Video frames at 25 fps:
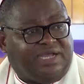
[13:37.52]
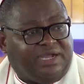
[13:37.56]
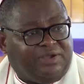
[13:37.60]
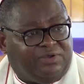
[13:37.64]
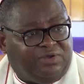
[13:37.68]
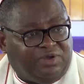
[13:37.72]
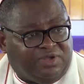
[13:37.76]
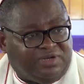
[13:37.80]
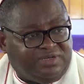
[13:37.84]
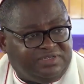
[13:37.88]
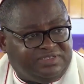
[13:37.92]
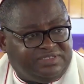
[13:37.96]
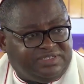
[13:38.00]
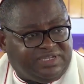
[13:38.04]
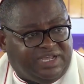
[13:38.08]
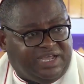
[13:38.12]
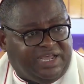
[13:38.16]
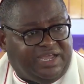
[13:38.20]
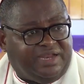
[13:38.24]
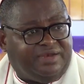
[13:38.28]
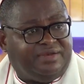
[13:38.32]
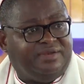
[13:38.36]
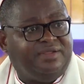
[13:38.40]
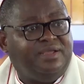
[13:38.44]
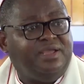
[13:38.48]

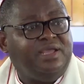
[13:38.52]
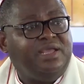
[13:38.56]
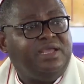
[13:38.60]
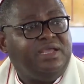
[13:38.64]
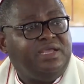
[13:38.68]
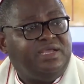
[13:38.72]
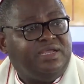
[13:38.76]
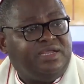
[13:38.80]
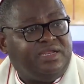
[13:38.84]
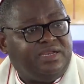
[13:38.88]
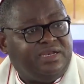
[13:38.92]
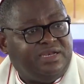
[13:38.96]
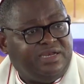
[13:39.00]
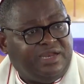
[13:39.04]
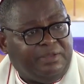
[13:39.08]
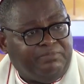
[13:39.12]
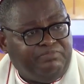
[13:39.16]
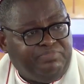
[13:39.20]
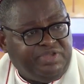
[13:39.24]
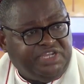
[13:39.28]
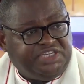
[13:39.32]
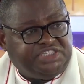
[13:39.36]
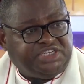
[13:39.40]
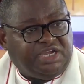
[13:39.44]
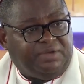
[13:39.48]
concerned, the
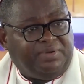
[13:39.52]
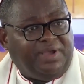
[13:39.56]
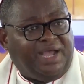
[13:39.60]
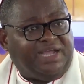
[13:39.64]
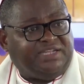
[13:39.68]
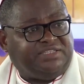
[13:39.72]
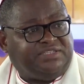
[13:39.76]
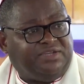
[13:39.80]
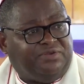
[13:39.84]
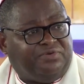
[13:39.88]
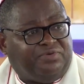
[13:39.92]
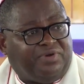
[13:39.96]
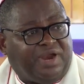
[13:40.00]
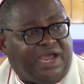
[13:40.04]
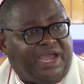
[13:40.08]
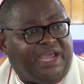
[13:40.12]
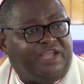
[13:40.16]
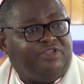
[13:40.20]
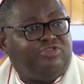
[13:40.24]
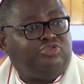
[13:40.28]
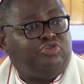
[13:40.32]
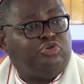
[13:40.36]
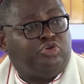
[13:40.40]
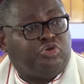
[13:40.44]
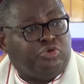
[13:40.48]
bishop has a
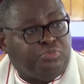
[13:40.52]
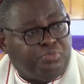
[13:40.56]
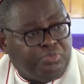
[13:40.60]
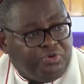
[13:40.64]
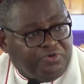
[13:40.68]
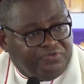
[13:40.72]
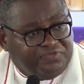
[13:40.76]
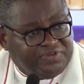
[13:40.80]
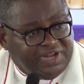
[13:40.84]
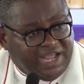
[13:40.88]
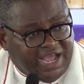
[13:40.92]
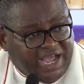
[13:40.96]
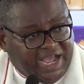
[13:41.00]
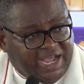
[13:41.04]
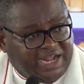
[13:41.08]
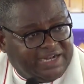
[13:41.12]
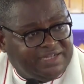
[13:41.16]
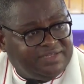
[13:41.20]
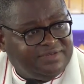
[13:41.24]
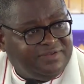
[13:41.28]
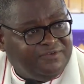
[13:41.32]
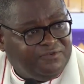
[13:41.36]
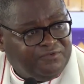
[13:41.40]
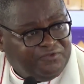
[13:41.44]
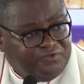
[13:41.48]
right to remove that
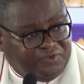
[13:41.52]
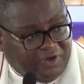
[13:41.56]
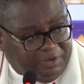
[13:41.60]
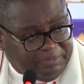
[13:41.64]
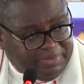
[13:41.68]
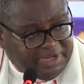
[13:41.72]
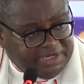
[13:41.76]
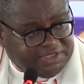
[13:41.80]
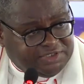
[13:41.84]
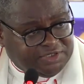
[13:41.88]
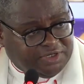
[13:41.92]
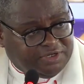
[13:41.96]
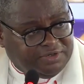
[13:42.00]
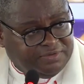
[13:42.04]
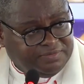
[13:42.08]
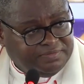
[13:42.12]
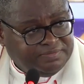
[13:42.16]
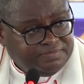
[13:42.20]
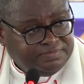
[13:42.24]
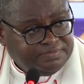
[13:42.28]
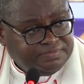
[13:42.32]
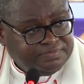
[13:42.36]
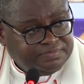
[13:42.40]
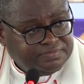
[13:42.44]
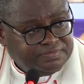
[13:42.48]
formator.
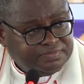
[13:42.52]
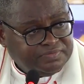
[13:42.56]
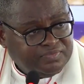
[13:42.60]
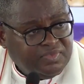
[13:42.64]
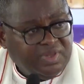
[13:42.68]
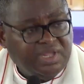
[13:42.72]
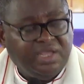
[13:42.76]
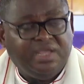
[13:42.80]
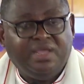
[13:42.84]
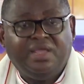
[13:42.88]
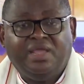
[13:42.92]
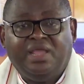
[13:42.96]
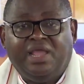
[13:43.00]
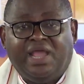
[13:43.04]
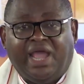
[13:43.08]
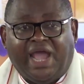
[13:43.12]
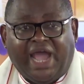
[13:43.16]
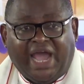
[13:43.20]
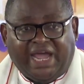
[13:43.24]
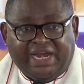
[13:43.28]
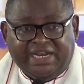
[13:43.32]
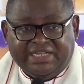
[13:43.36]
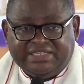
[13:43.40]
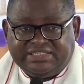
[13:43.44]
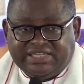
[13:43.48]

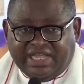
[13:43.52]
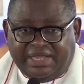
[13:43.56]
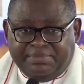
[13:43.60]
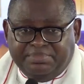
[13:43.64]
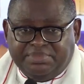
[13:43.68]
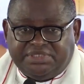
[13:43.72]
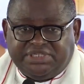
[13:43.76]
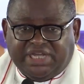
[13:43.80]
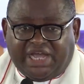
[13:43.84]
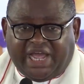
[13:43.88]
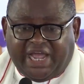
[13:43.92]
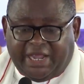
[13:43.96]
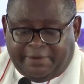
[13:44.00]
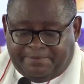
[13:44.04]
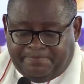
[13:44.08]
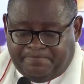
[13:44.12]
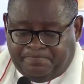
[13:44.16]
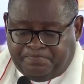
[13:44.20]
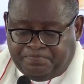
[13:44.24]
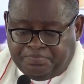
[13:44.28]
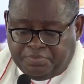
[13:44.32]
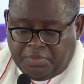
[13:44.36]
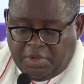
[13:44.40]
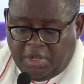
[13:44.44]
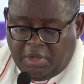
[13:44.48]
At the same time,
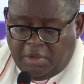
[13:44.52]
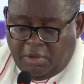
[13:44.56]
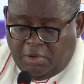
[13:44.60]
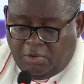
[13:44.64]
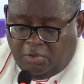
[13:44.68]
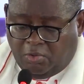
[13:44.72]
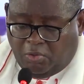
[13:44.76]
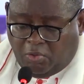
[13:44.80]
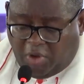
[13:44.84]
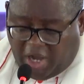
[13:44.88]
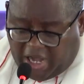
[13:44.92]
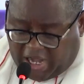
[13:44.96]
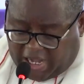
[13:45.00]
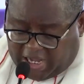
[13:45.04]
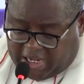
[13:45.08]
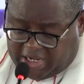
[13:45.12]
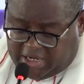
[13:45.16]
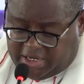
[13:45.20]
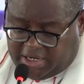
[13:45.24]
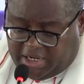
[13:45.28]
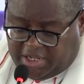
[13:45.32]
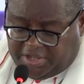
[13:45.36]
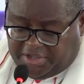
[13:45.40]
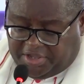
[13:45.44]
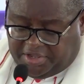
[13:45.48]
while
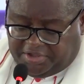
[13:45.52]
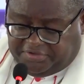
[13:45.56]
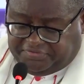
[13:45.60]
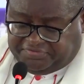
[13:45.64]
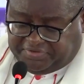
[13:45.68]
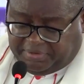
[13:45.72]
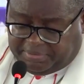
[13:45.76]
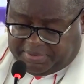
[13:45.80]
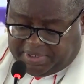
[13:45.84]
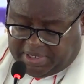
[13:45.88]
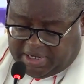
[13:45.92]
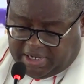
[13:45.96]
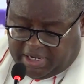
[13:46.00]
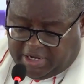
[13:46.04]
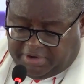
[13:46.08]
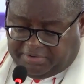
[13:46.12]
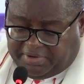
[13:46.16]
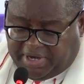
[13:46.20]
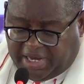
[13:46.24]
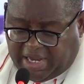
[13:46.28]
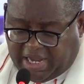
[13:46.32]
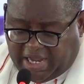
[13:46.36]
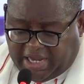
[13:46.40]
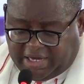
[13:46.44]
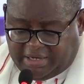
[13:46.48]
the
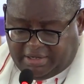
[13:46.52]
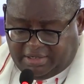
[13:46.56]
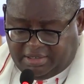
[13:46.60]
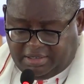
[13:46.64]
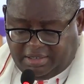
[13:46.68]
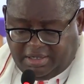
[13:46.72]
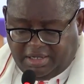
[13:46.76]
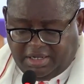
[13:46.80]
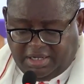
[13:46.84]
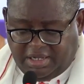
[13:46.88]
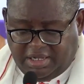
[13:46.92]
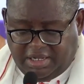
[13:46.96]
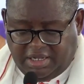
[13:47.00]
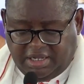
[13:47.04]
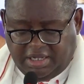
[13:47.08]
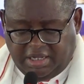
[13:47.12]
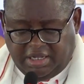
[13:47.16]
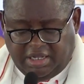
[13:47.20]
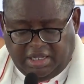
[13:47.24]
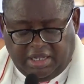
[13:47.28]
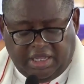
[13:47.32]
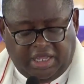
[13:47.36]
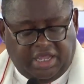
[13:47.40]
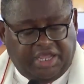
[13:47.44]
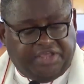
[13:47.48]
seminarian
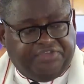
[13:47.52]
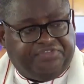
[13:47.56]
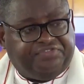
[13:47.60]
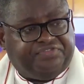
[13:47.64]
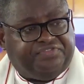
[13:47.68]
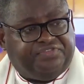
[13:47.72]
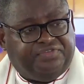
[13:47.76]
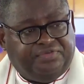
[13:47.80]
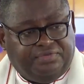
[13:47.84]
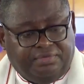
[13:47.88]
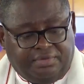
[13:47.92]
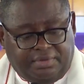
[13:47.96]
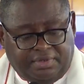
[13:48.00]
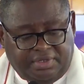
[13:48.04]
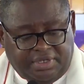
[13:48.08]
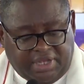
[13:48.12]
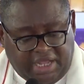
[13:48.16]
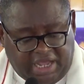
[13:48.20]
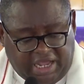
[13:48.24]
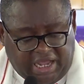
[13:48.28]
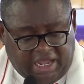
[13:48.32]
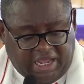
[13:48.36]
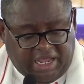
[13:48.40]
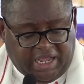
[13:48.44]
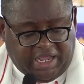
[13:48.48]
is
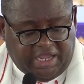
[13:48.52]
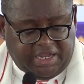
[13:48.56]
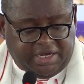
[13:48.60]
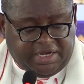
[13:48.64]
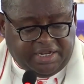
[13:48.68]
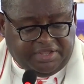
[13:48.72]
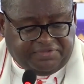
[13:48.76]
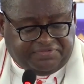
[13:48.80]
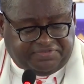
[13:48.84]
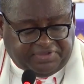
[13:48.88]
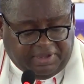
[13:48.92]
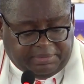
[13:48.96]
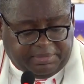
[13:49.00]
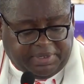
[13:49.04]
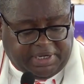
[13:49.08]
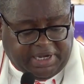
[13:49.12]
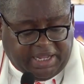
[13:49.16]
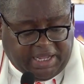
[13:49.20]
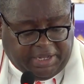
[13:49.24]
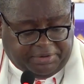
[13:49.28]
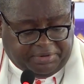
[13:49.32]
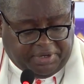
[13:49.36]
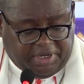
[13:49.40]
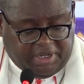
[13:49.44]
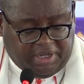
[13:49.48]
there in the
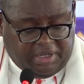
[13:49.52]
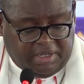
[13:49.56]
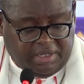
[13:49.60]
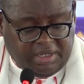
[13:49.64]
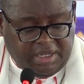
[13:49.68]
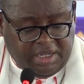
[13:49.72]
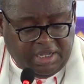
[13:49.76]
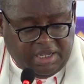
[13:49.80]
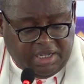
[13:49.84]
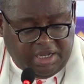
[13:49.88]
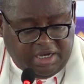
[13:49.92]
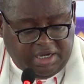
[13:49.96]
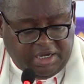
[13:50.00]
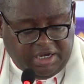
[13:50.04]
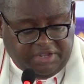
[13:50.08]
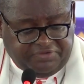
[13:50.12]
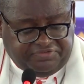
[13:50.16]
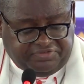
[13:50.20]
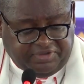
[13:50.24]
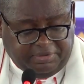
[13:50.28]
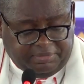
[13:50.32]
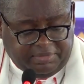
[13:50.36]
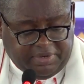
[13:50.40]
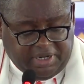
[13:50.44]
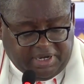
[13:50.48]
seminary
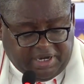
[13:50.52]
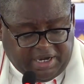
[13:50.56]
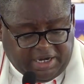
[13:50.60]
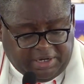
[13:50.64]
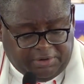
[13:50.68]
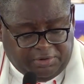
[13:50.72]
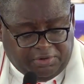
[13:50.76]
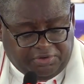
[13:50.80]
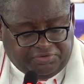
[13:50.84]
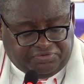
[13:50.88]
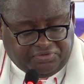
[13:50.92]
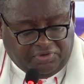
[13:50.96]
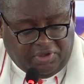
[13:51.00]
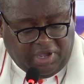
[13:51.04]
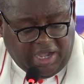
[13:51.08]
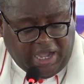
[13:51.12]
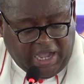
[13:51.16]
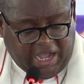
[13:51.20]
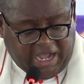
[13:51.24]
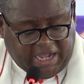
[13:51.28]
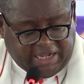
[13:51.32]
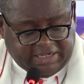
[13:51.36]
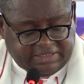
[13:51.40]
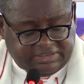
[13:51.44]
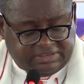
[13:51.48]
also
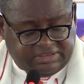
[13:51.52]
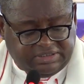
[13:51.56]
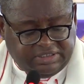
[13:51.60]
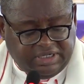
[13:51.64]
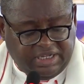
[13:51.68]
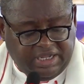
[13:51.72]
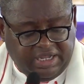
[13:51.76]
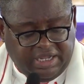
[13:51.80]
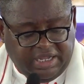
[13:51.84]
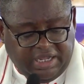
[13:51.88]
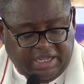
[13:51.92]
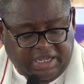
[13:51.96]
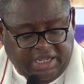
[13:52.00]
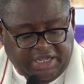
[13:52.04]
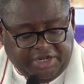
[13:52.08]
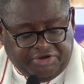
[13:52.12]
has a